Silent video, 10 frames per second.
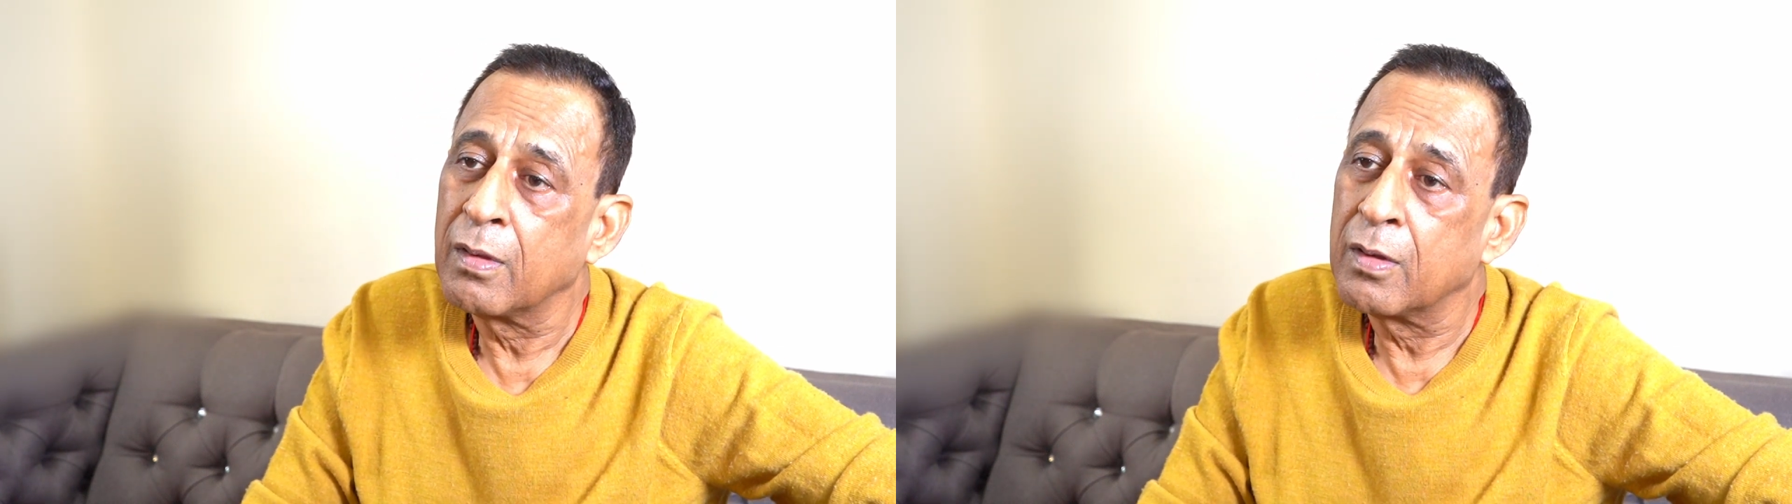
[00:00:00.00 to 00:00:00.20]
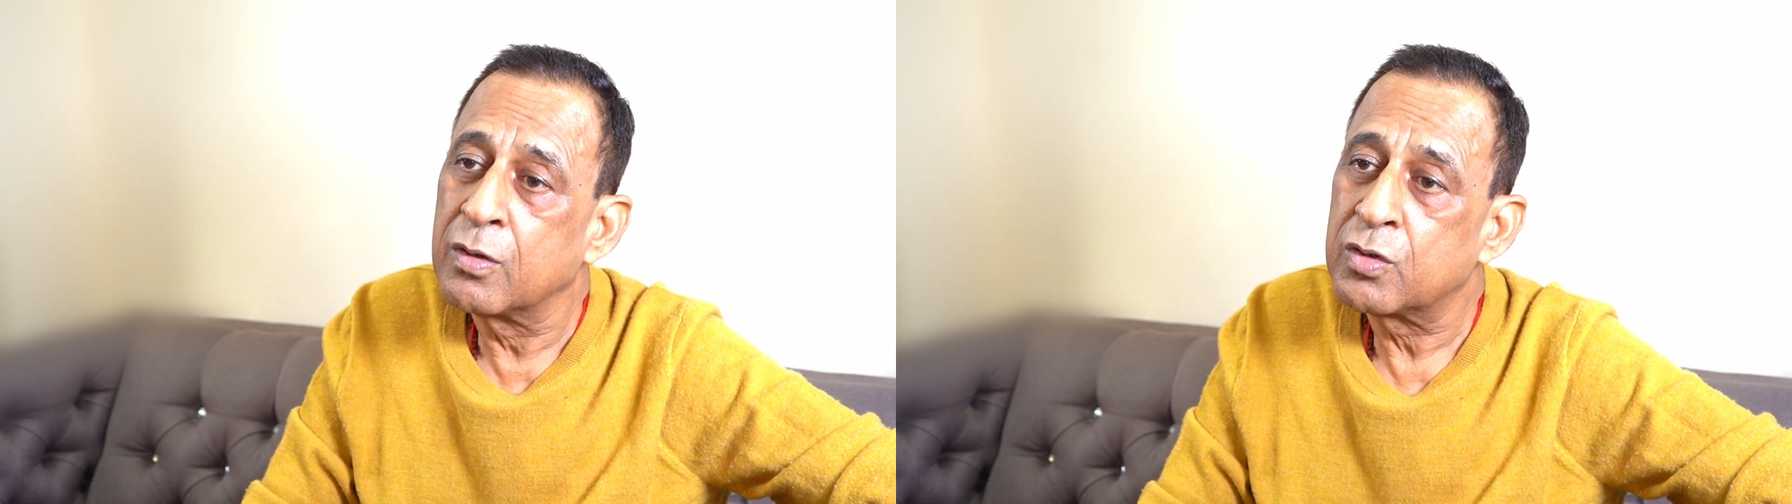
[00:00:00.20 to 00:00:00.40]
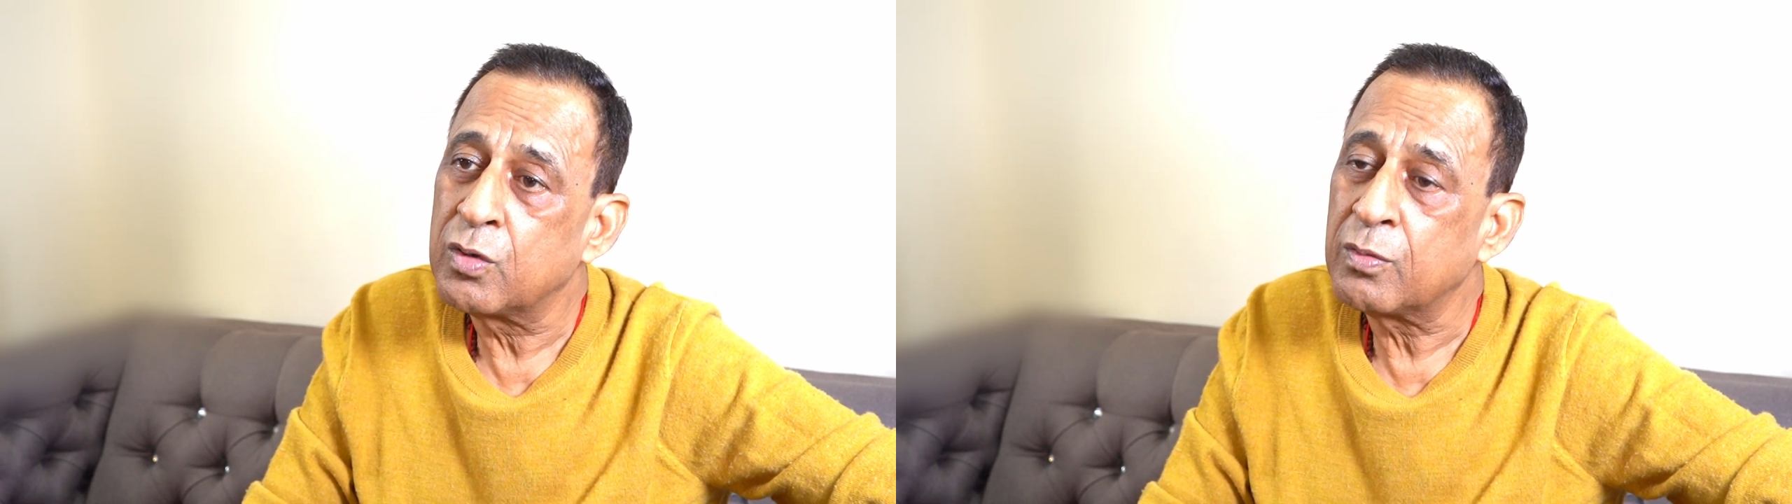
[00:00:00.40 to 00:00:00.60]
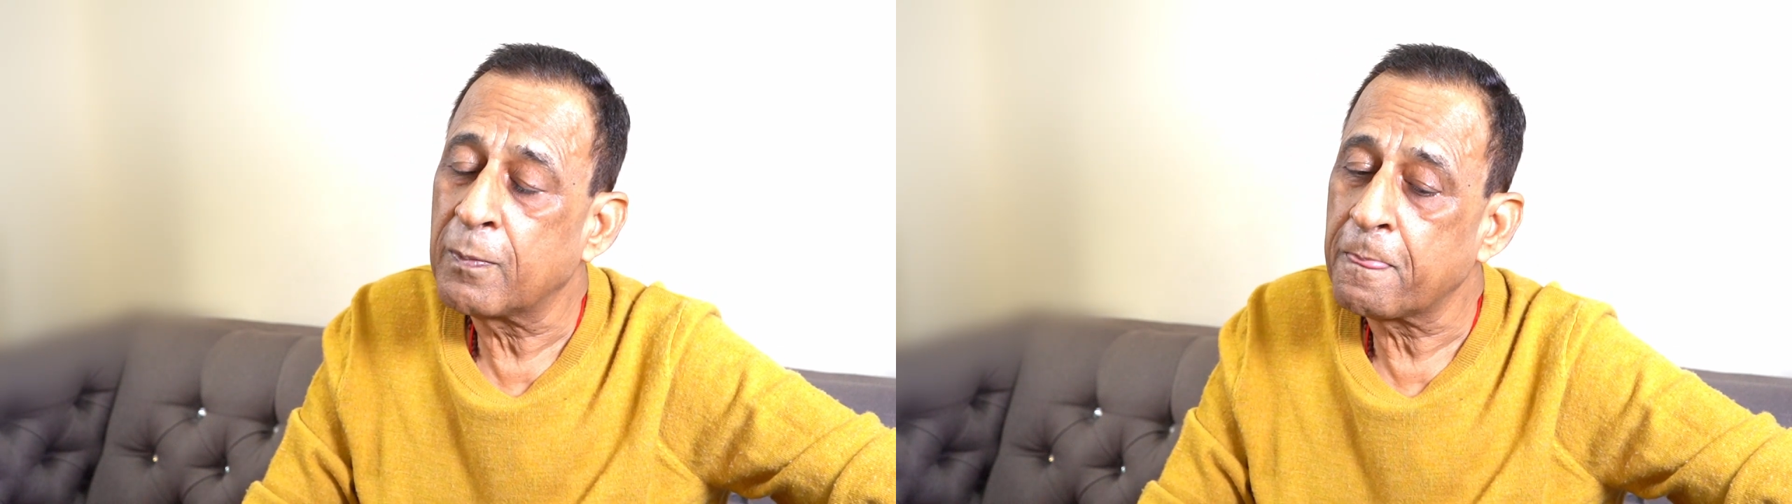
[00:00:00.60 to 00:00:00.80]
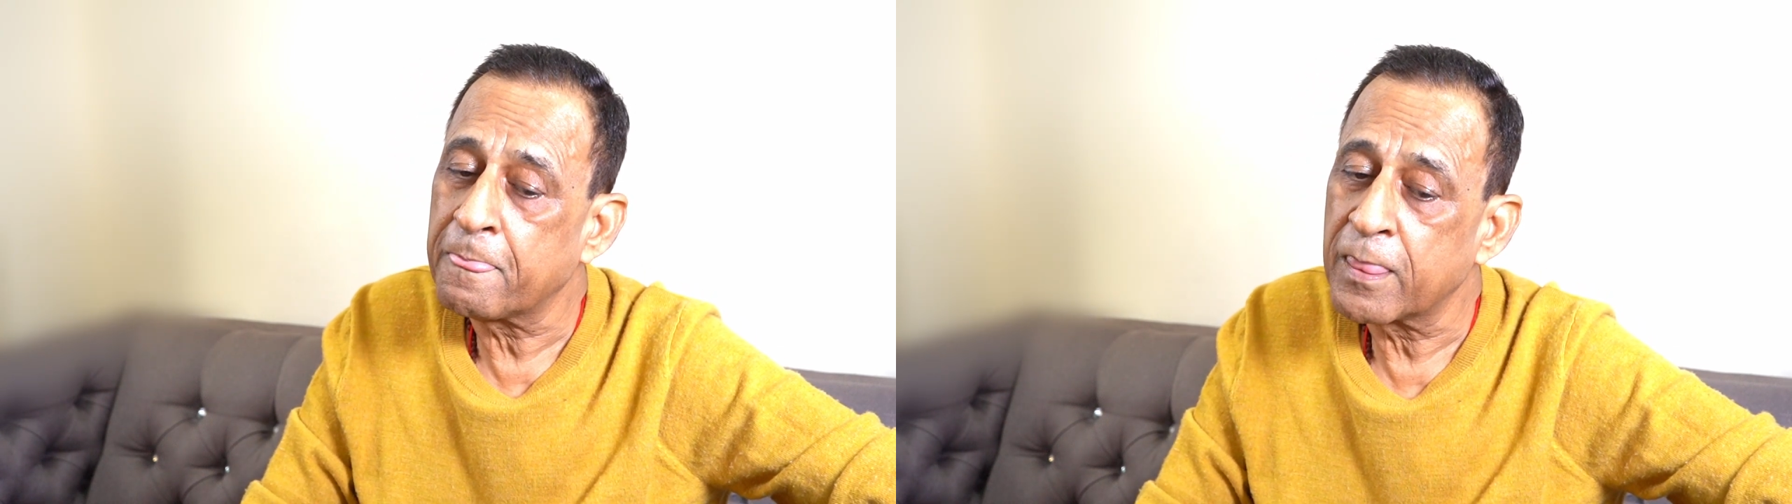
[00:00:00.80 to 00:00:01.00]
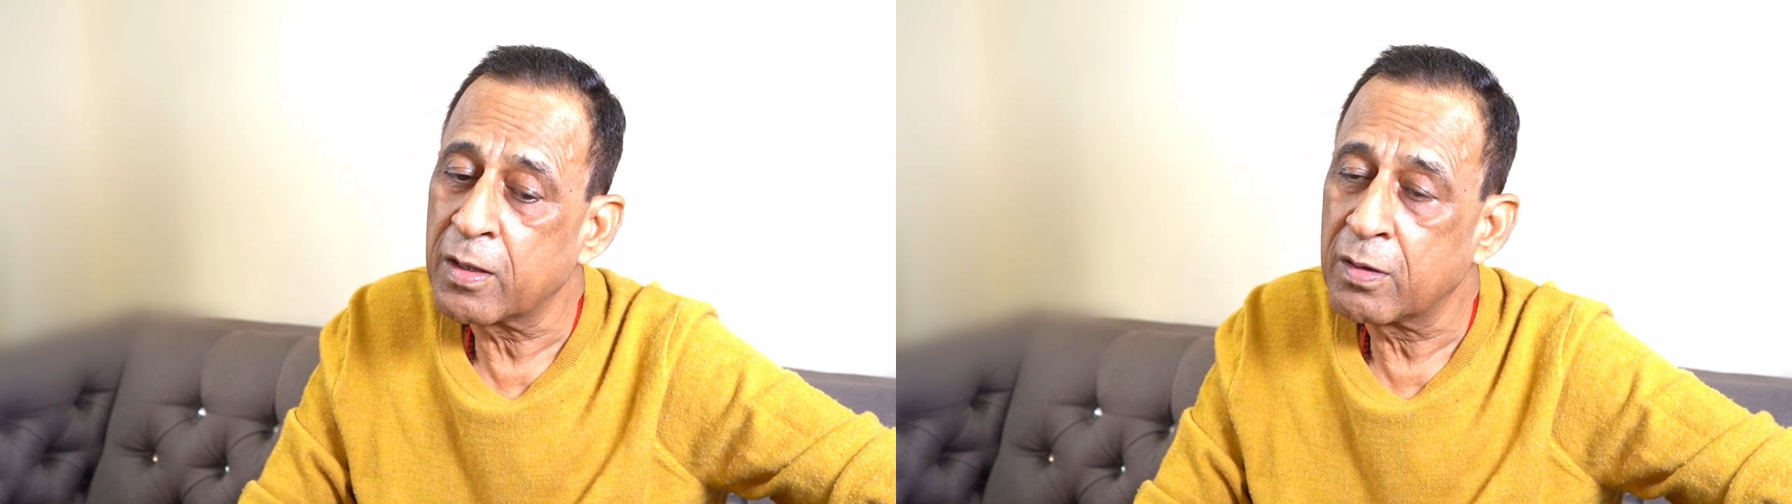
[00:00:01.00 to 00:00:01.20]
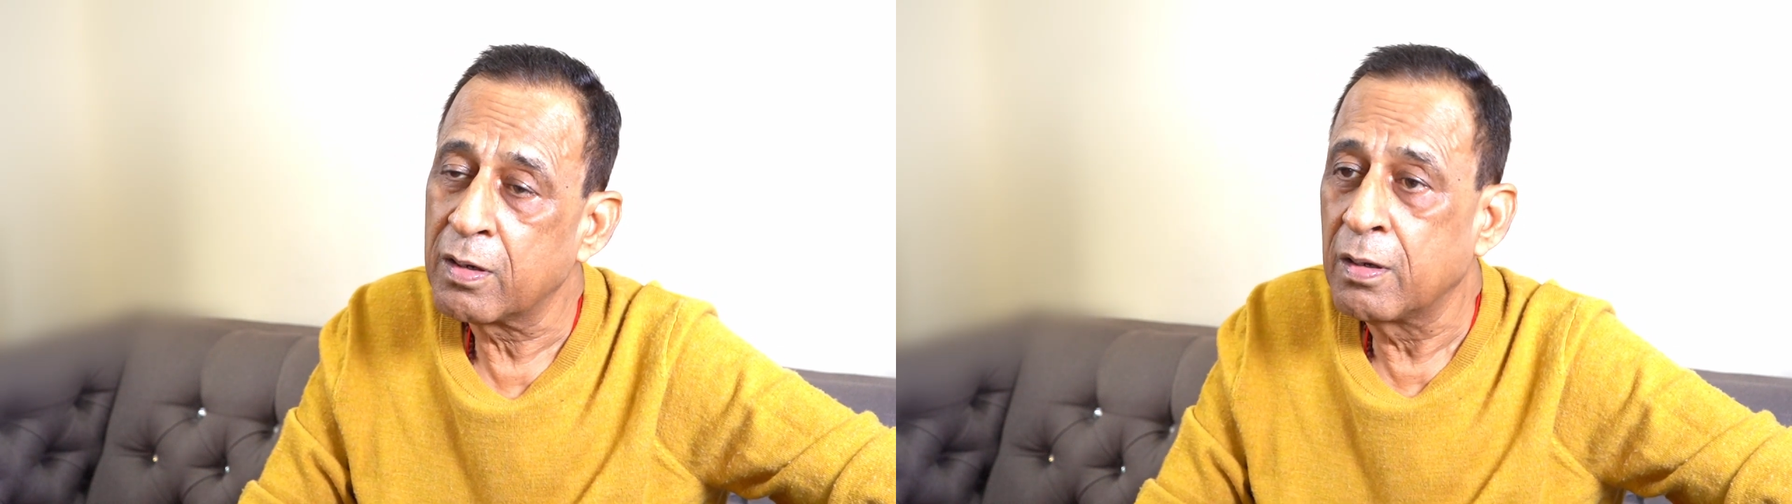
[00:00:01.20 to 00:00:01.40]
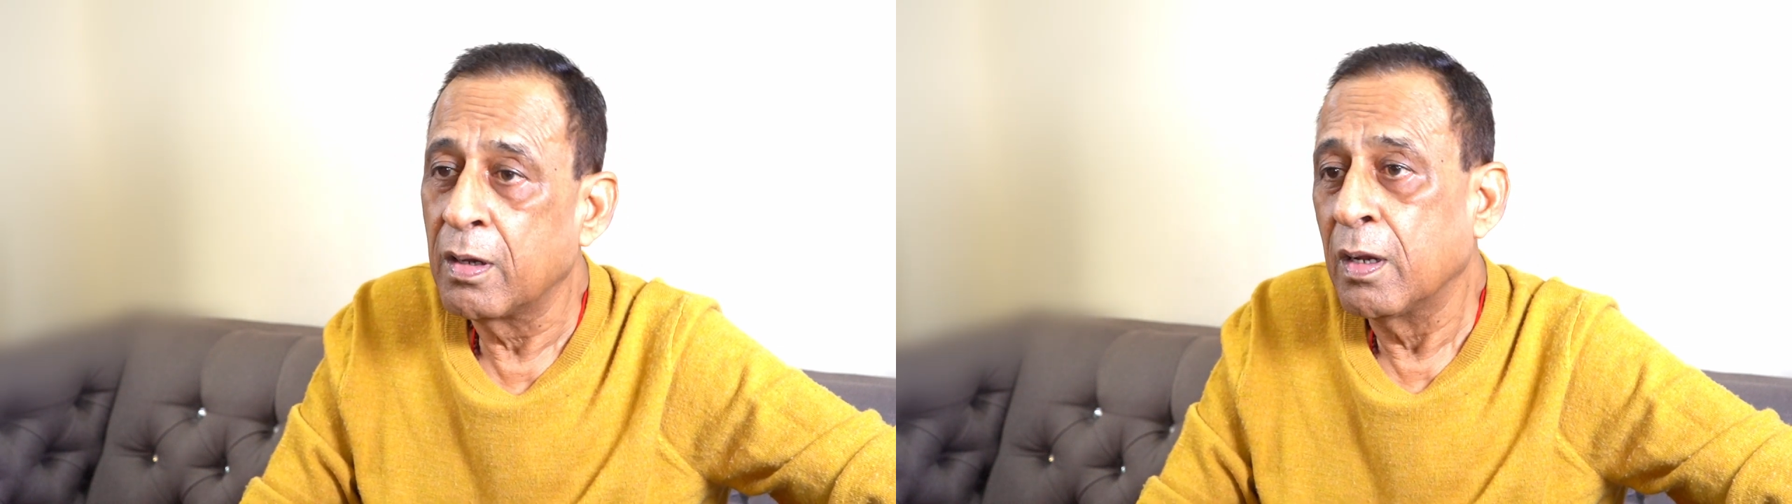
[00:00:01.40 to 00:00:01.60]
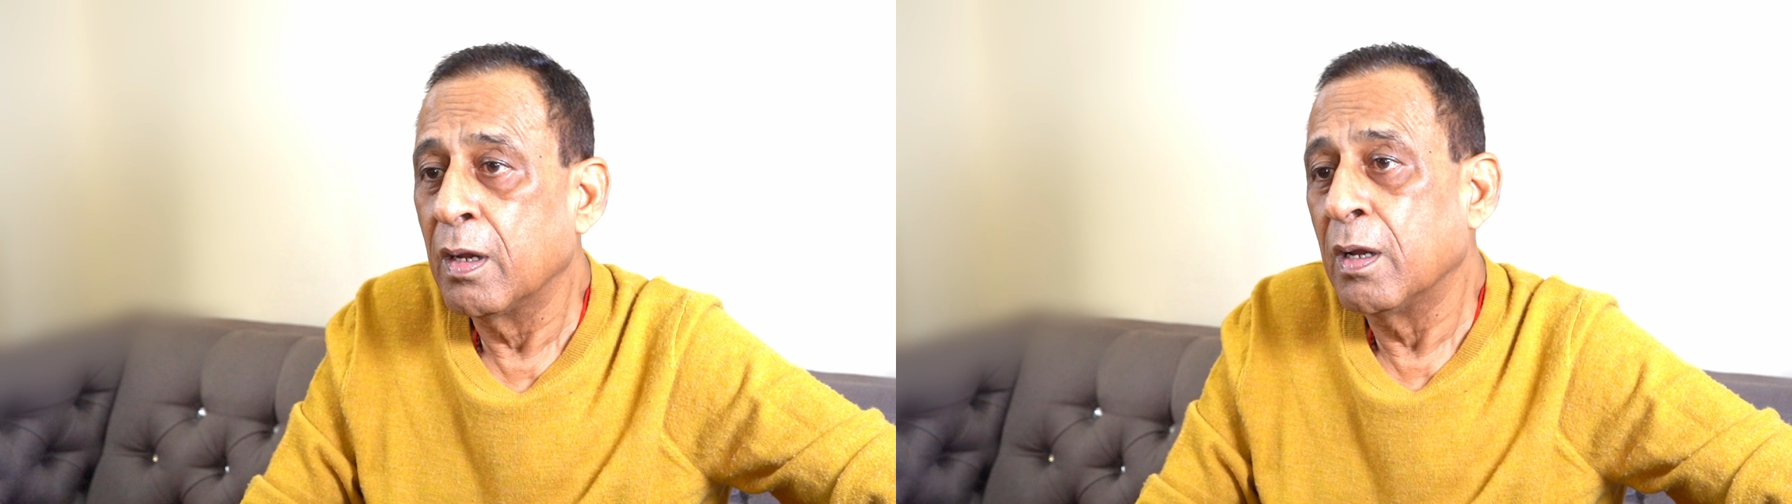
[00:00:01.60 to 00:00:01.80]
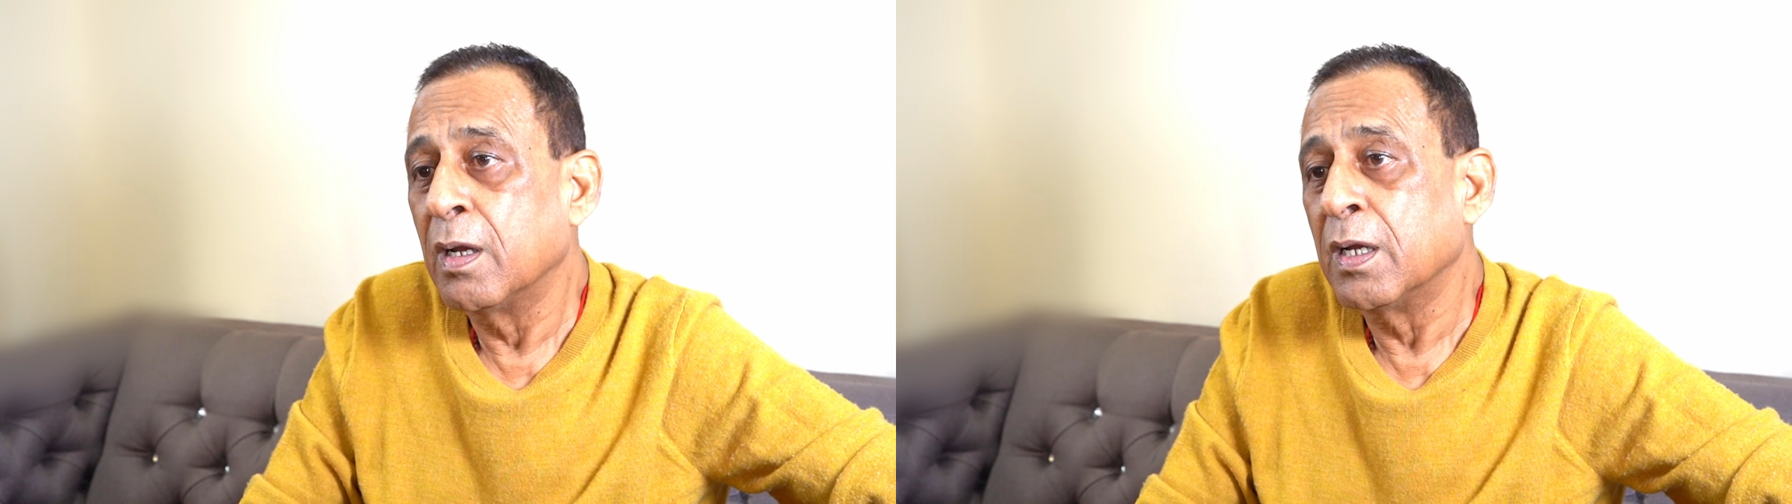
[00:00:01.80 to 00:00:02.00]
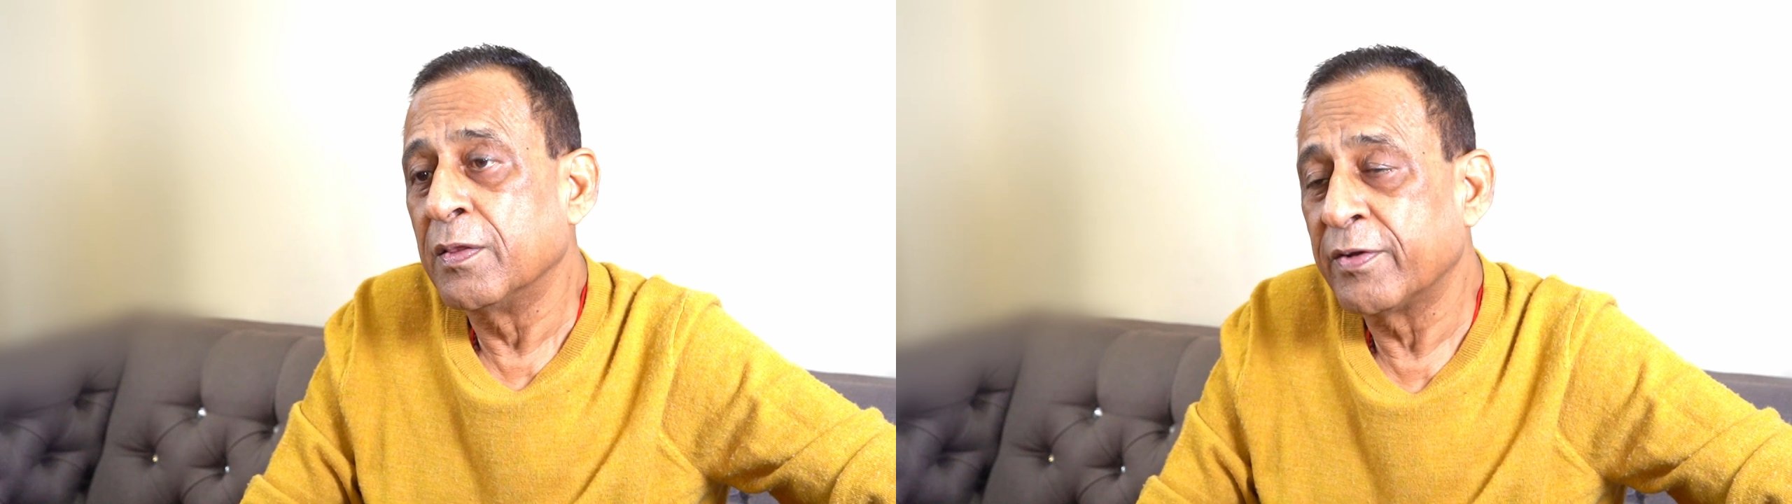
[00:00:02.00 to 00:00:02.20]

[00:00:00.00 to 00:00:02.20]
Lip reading: So the